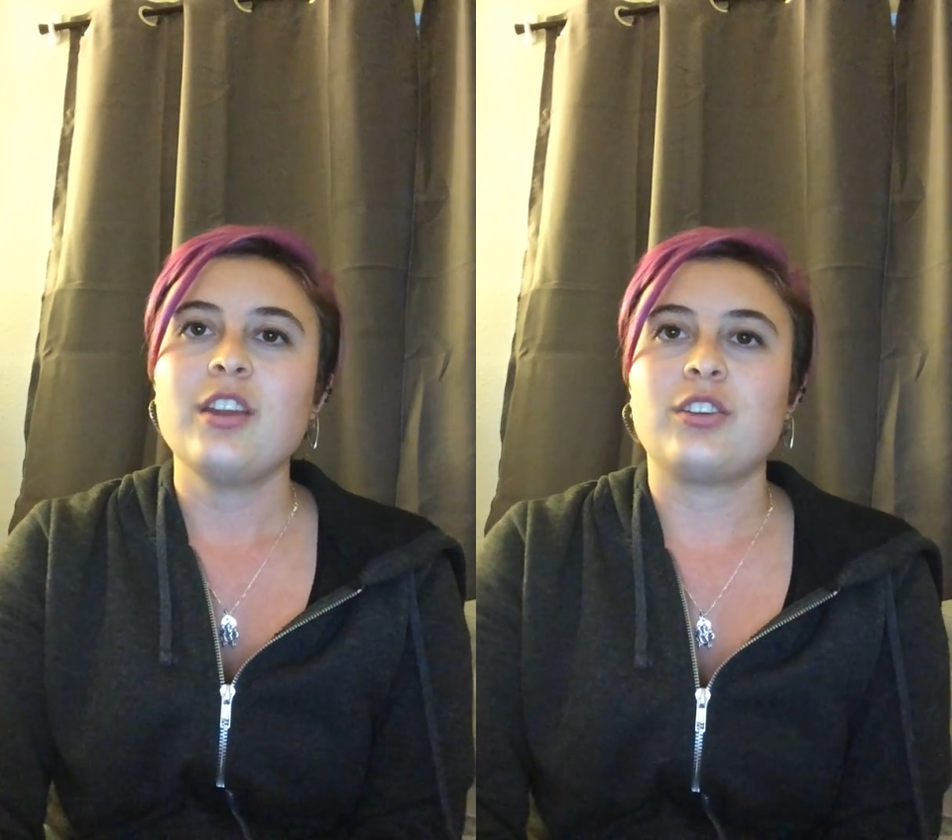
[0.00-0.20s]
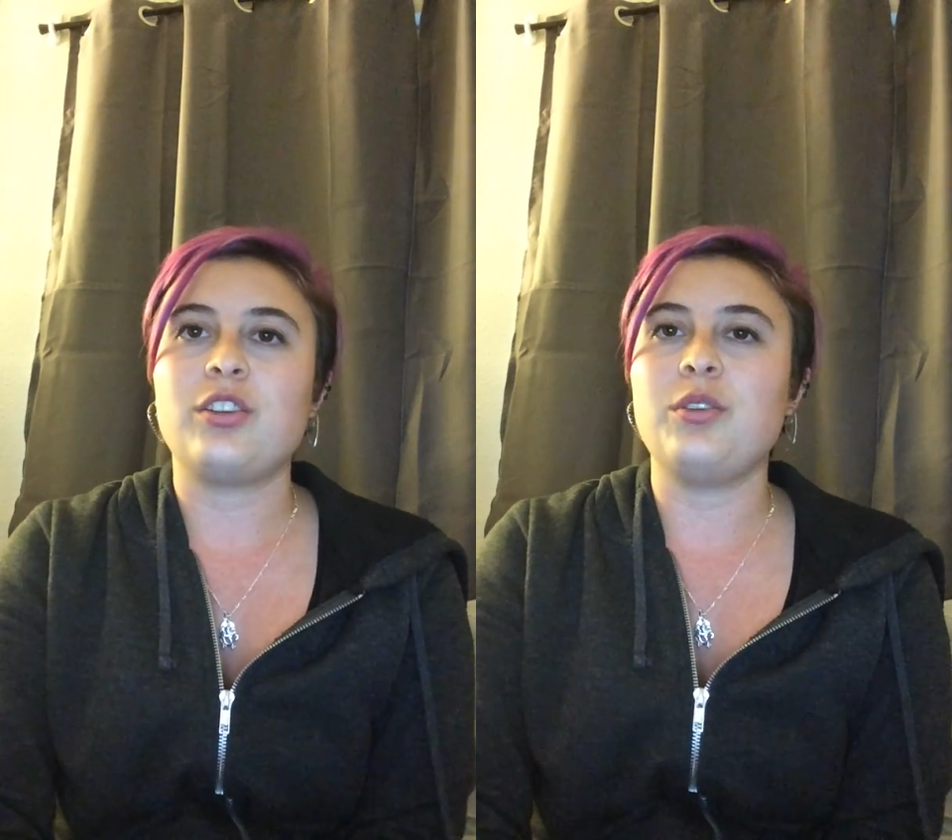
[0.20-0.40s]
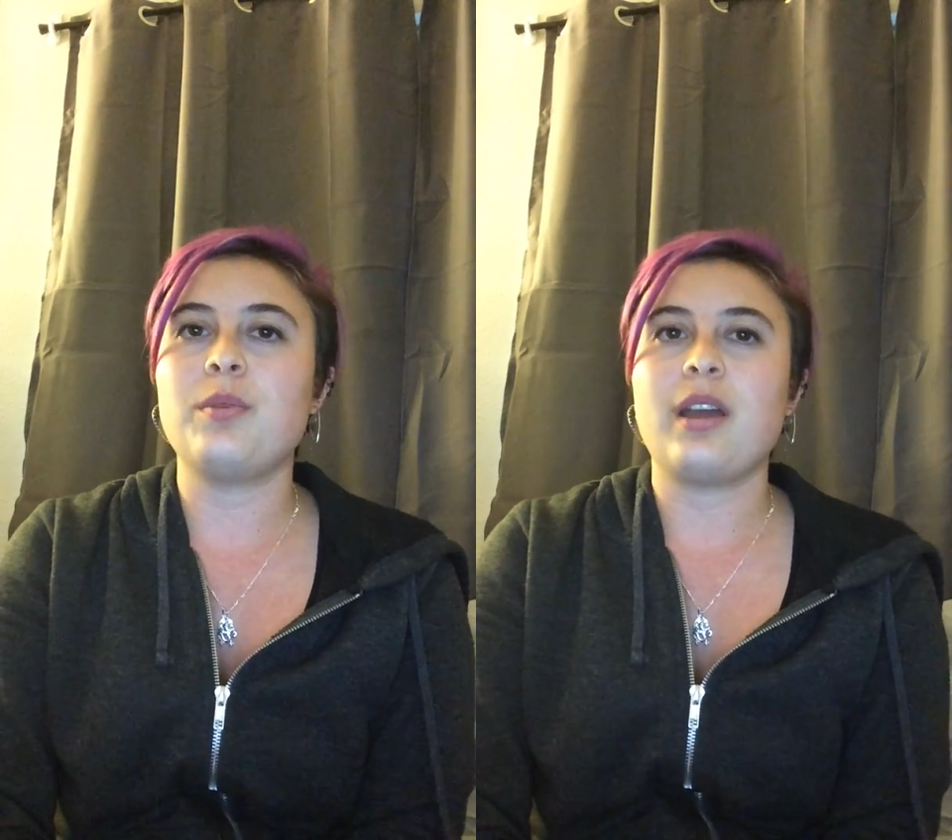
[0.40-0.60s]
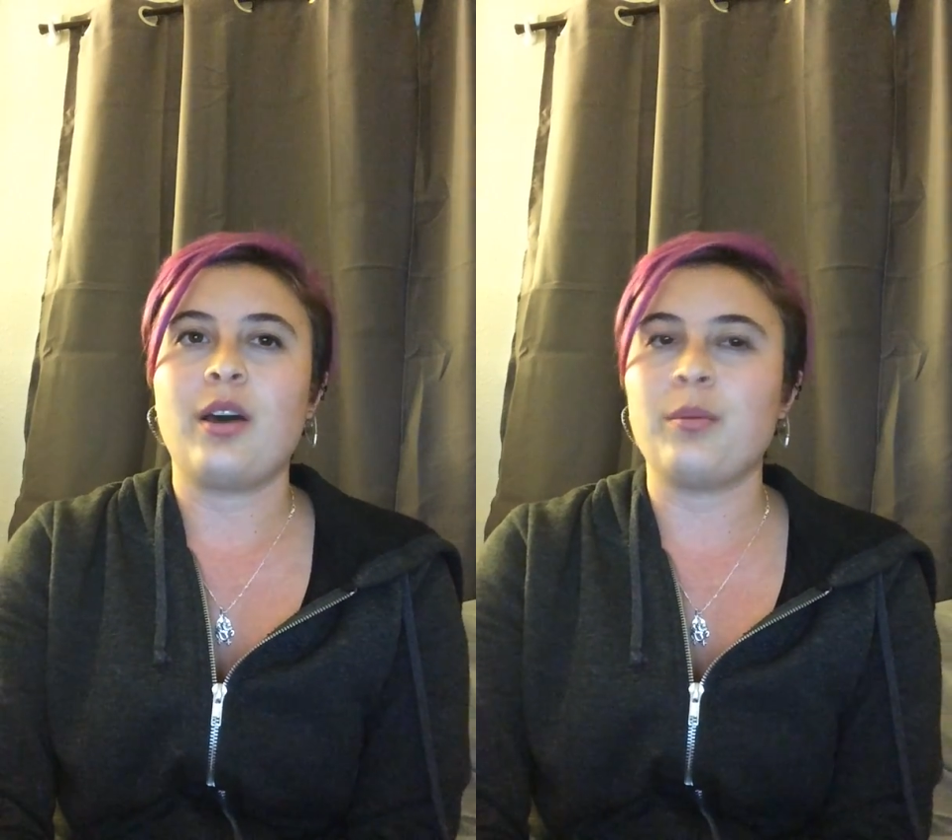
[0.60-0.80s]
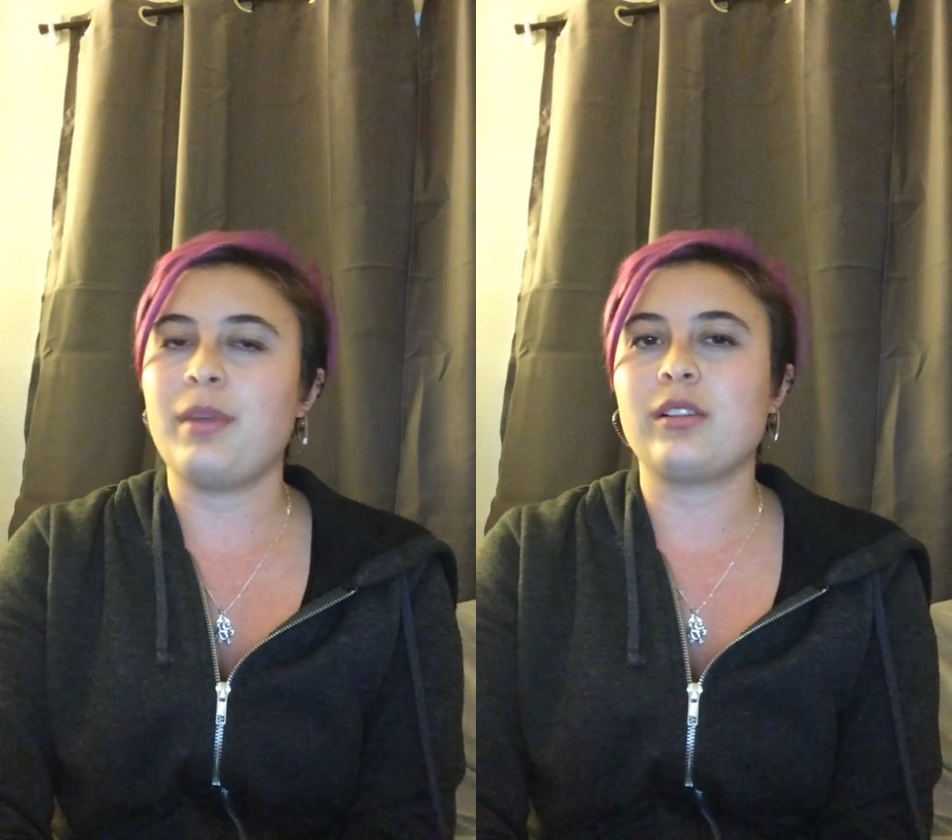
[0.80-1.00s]
to
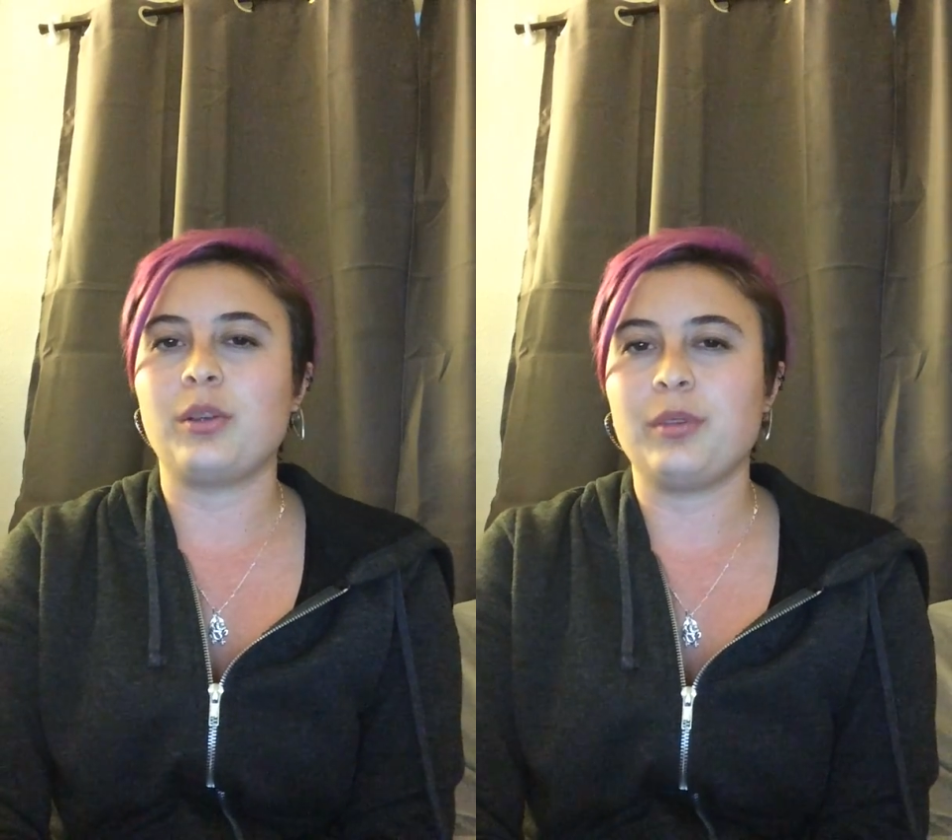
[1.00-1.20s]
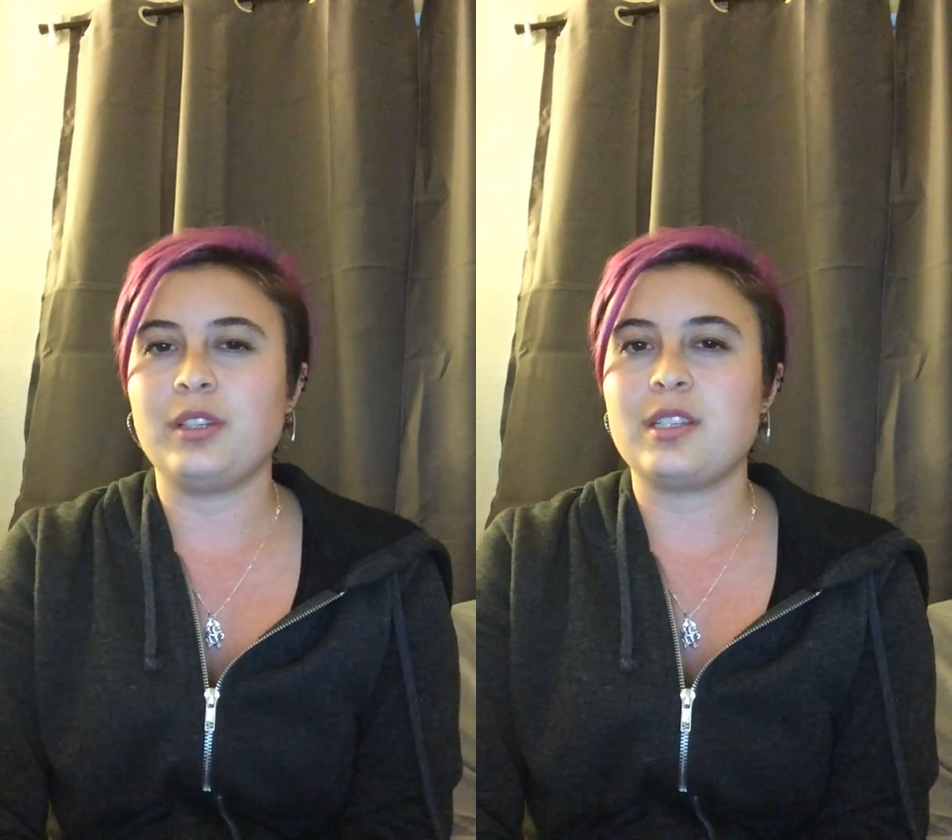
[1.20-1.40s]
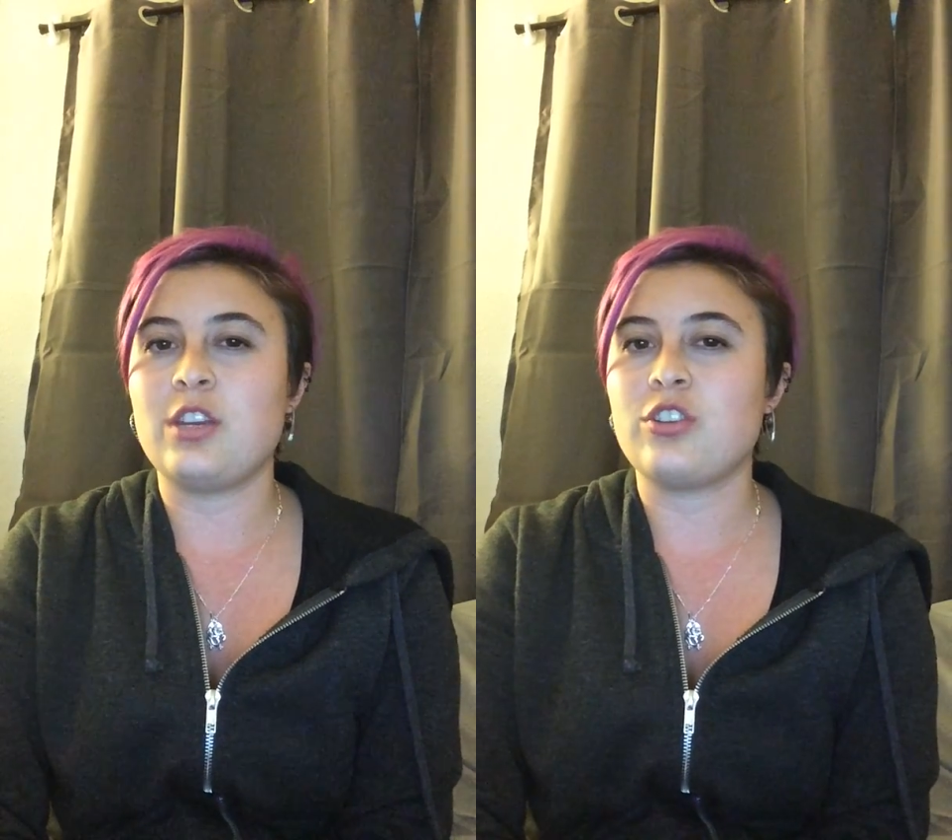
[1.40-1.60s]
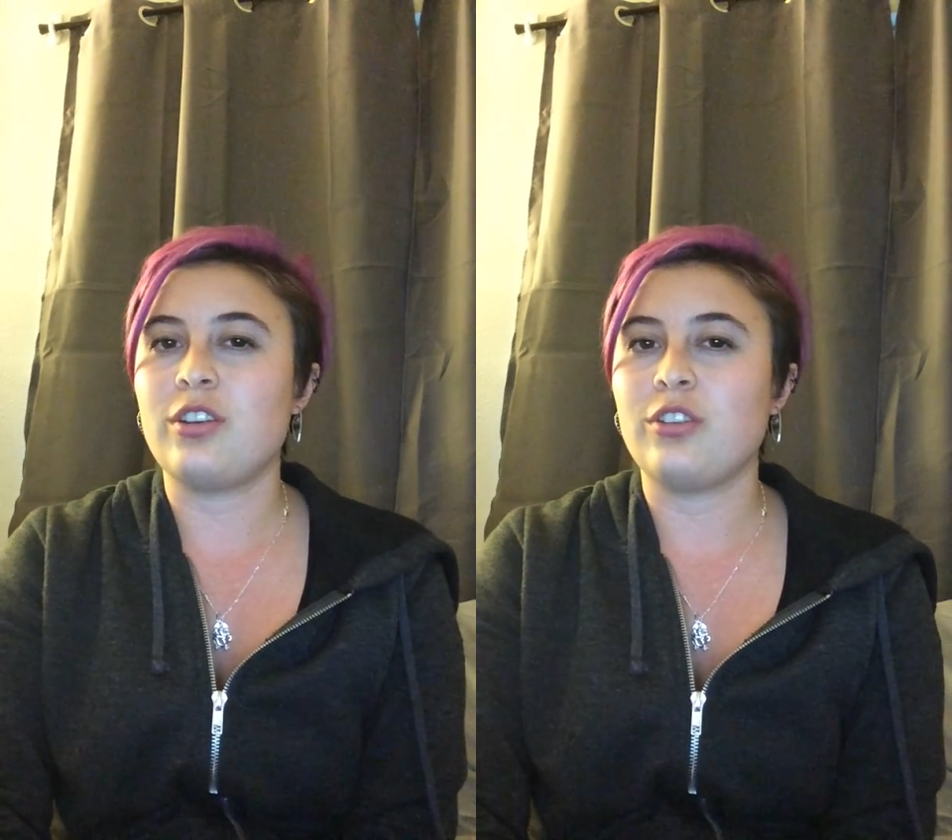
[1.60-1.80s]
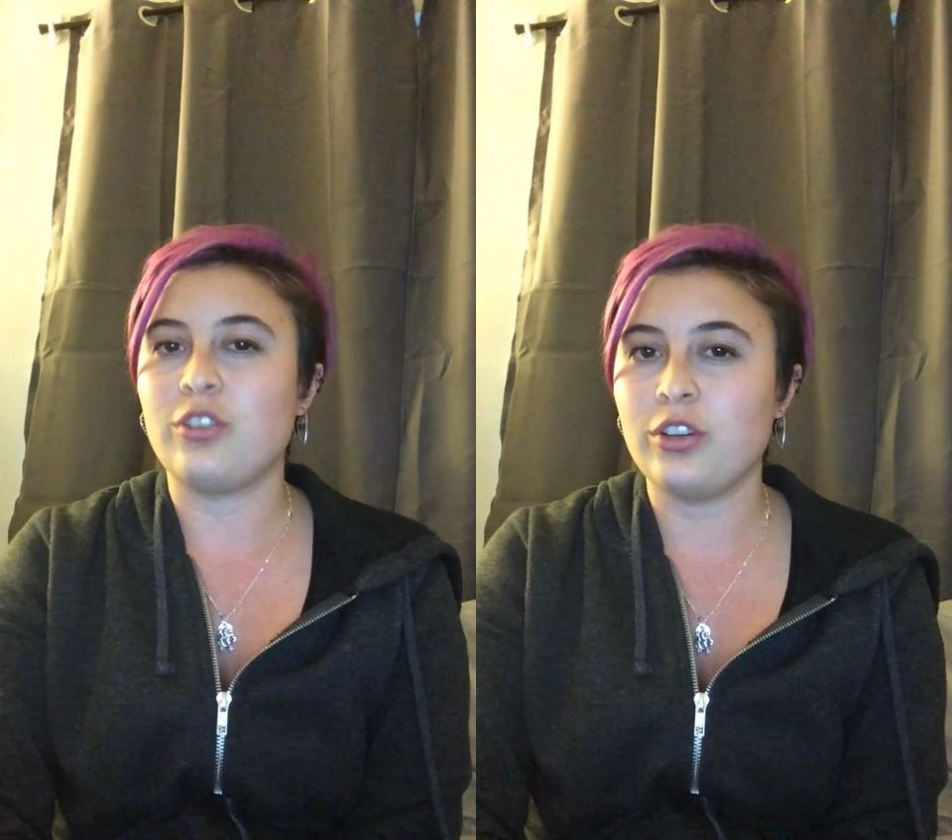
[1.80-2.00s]
help make
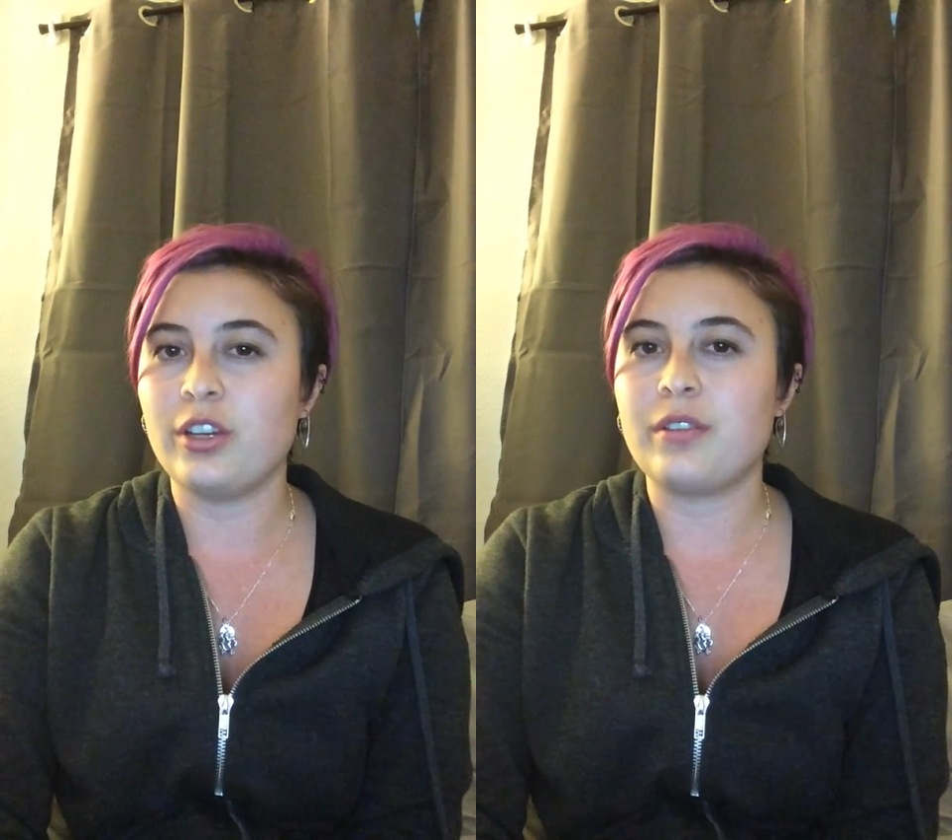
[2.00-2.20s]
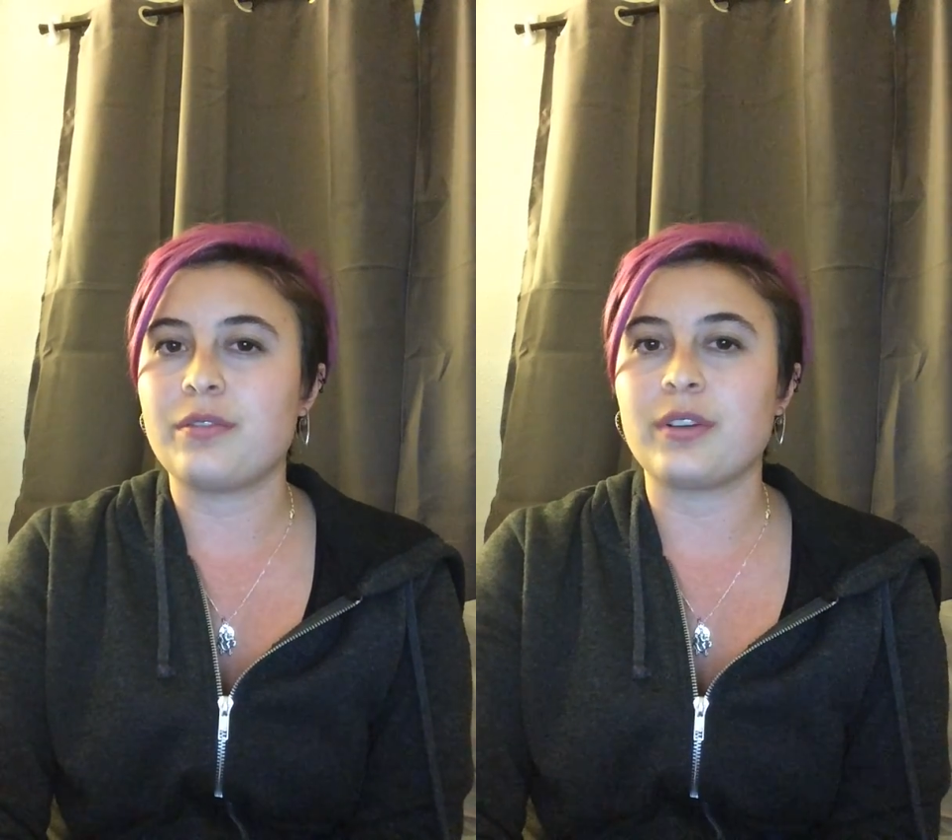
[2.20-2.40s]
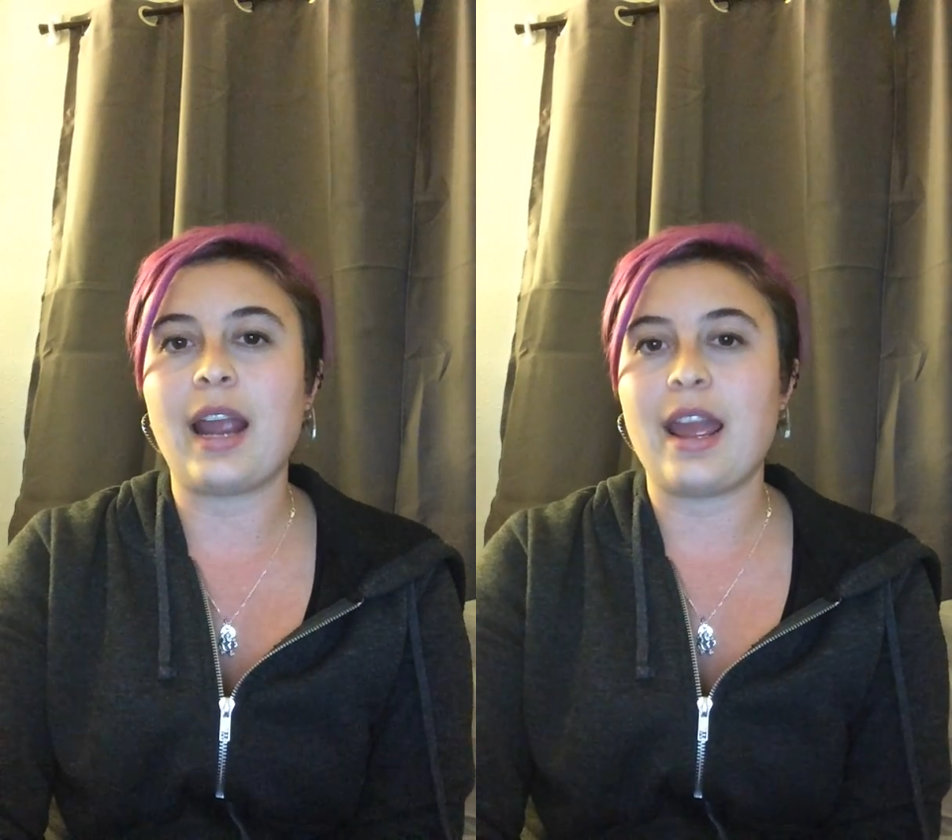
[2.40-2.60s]
globalization good for